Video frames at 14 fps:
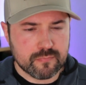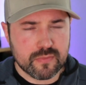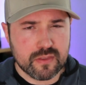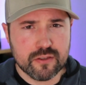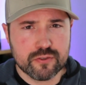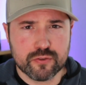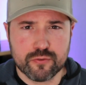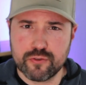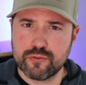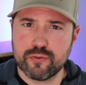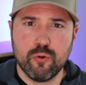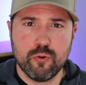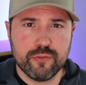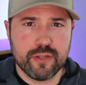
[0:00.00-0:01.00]
So there's
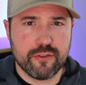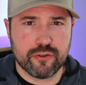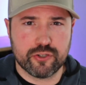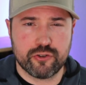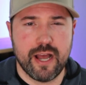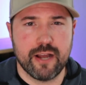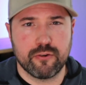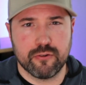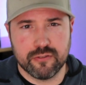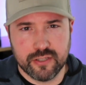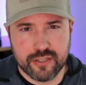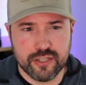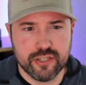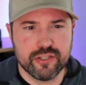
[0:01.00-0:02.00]
a whole nother track or
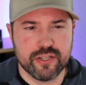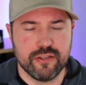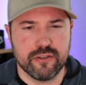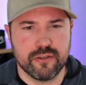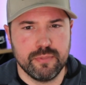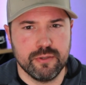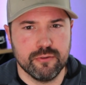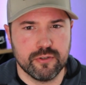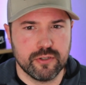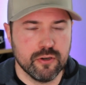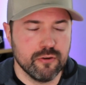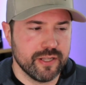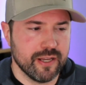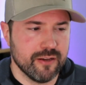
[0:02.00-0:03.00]
lineage that you can be able to
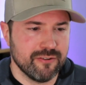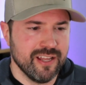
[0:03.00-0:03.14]
go down.